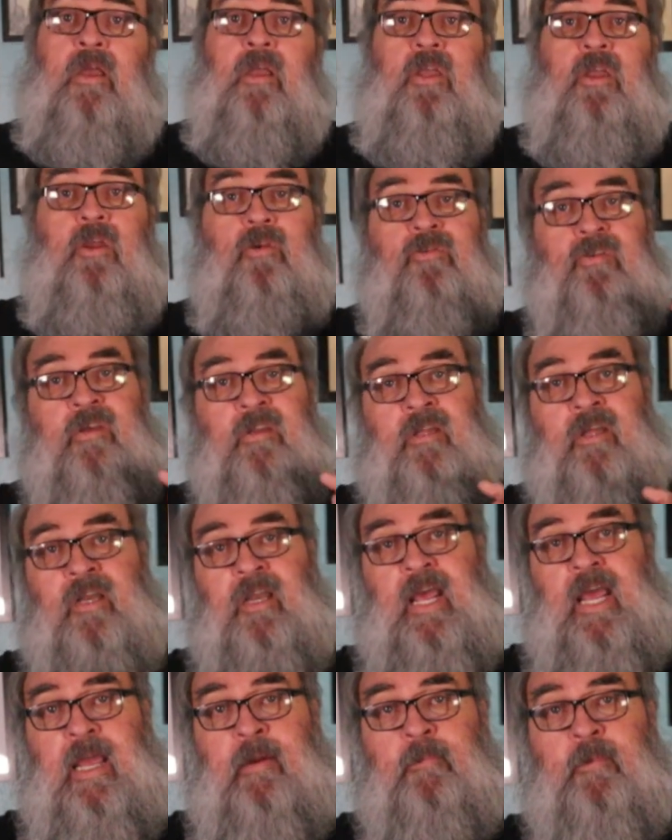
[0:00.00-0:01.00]
using the
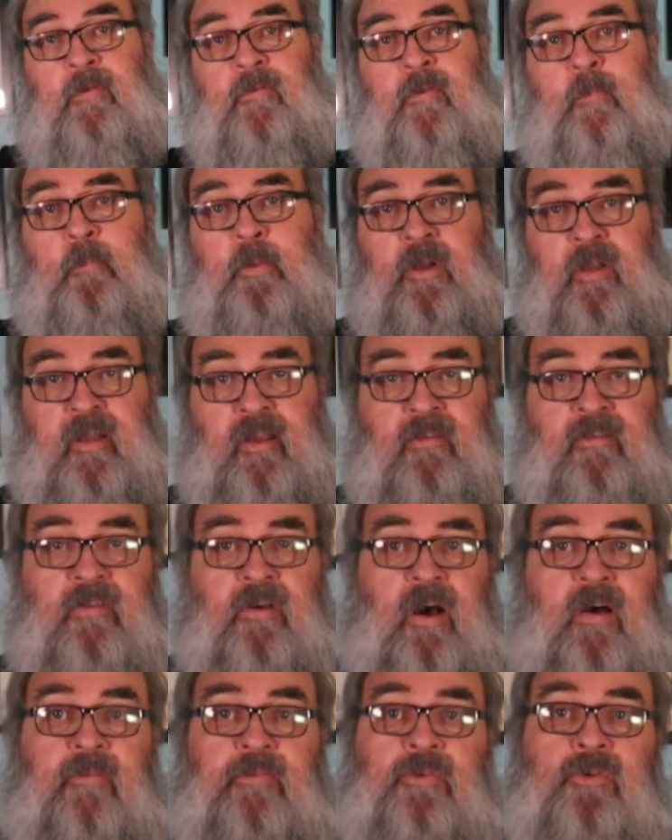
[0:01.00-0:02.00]
name of a police
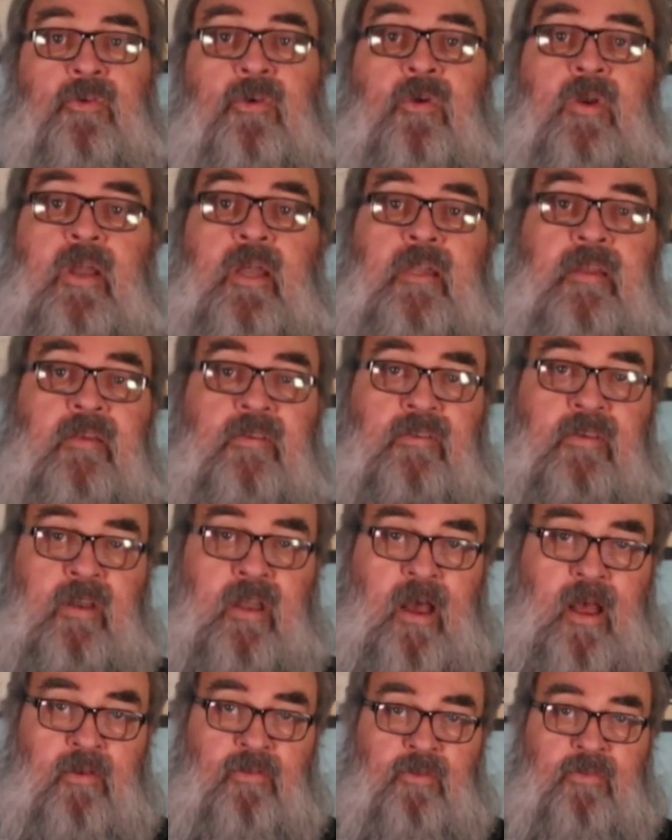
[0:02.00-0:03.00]
officer in the
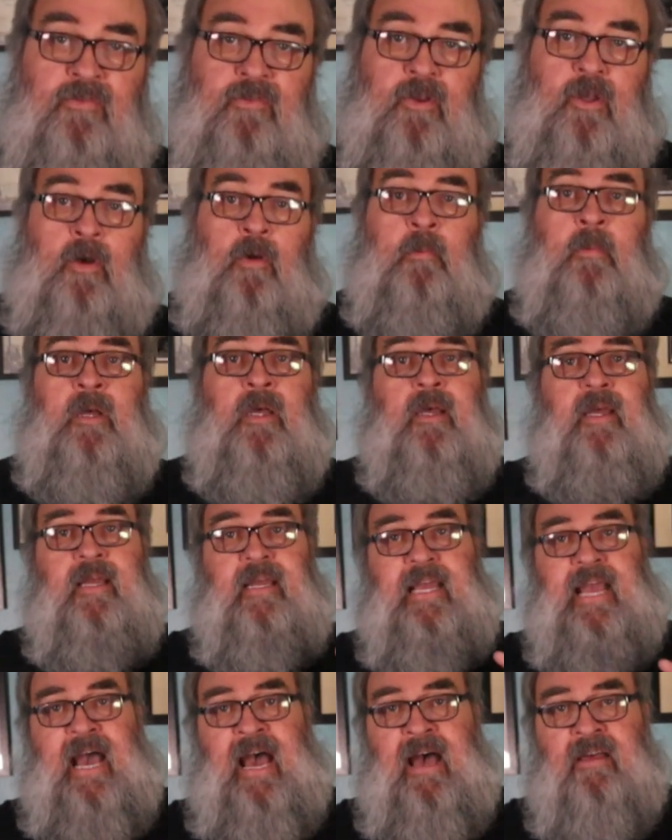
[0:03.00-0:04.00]
Sinatra film
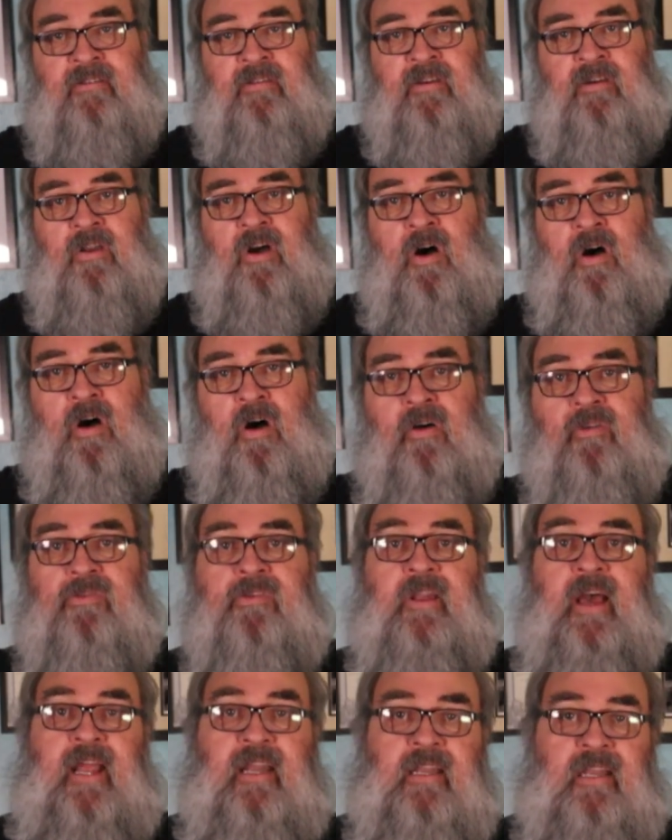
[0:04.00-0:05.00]
Guys and Dolls
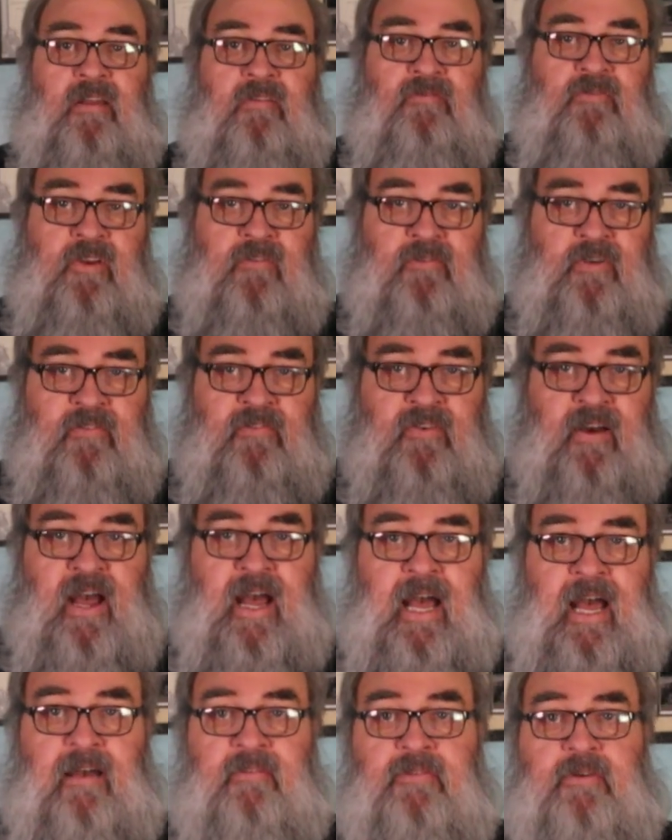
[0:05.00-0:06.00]

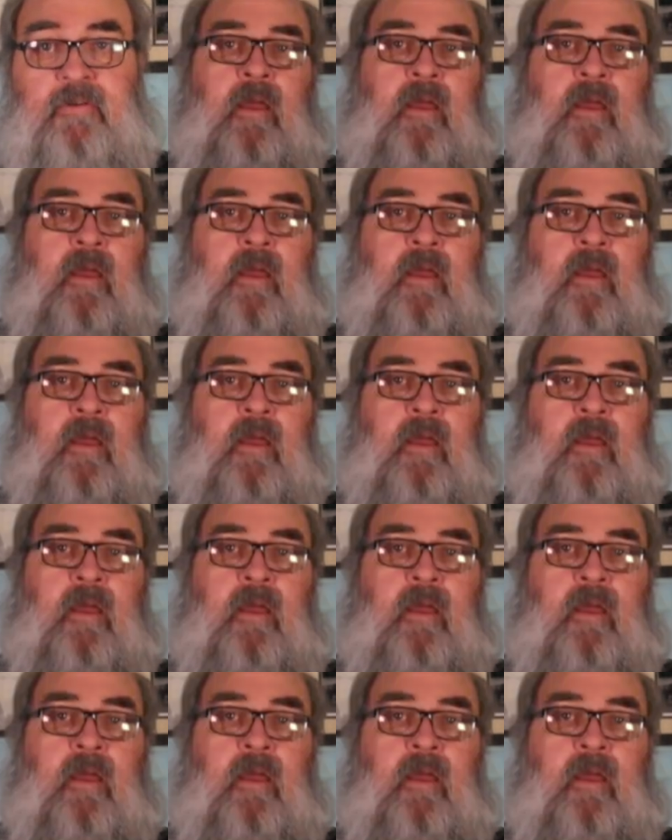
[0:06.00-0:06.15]
1955.